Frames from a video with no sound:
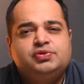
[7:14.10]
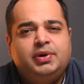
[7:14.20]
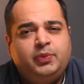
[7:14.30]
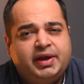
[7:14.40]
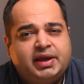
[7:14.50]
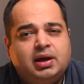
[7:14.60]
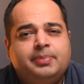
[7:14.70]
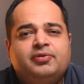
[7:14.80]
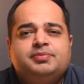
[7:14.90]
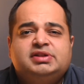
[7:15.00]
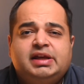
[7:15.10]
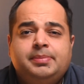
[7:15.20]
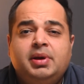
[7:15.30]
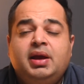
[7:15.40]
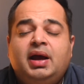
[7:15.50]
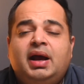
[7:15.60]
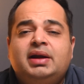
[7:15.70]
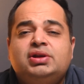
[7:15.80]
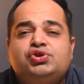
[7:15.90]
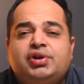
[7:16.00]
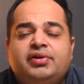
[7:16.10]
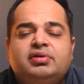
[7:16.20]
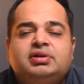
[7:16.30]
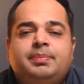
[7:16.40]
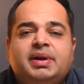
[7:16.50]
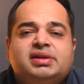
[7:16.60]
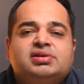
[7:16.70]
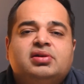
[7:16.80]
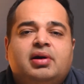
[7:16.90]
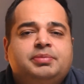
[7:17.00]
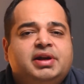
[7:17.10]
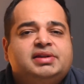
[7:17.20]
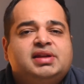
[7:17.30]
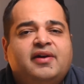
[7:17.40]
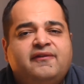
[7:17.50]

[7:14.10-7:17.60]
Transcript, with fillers: when waking up from sleep and in general the Big Sur updates have